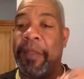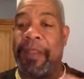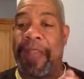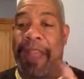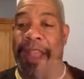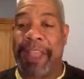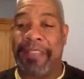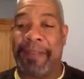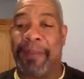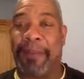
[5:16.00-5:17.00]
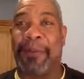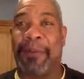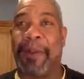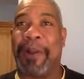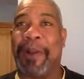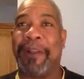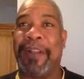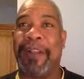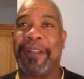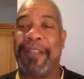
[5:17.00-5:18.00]
And I say to people quite
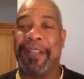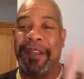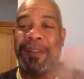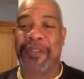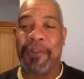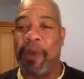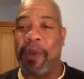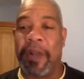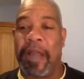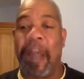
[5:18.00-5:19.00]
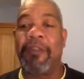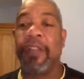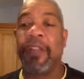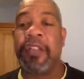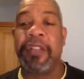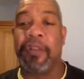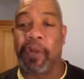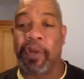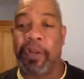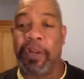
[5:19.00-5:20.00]
often, I say, don't worry, I've already done the
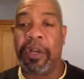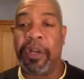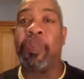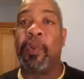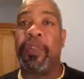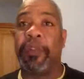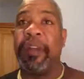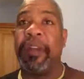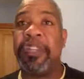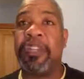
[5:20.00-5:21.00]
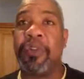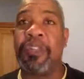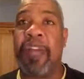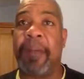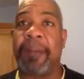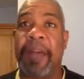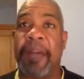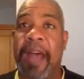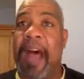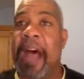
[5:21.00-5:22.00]
work. So when the money shows up,
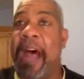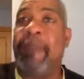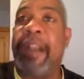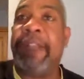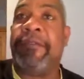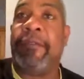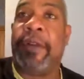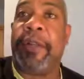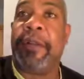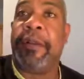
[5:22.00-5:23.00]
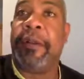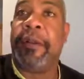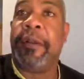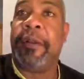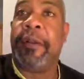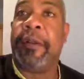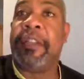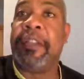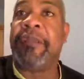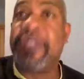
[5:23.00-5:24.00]
I'm ready for it
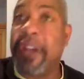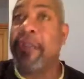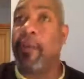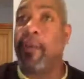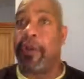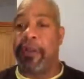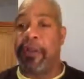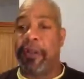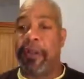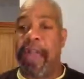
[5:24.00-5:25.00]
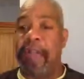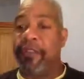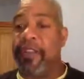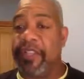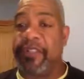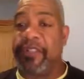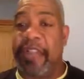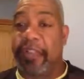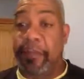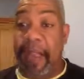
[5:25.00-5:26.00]
because I've done the work. I haven't
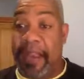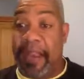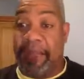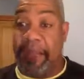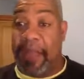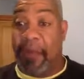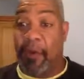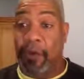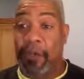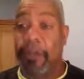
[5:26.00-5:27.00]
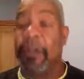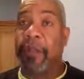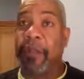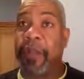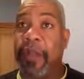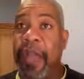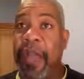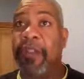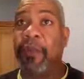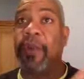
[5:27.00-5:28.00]
got the payday from that work, but a
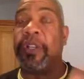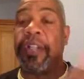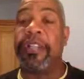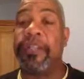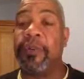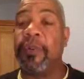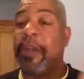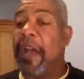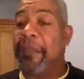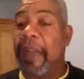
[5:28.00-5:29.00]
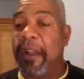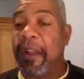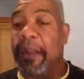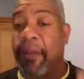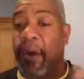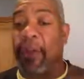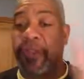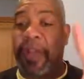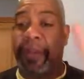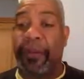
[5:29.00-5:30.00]
lot of the work that I do, I'm
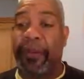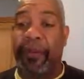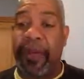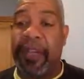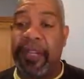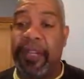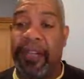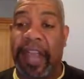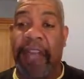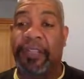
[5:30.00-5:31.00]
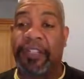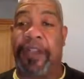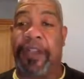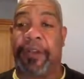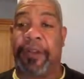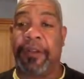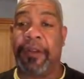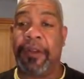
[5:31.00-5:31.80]
also not putting a dollar sign on it.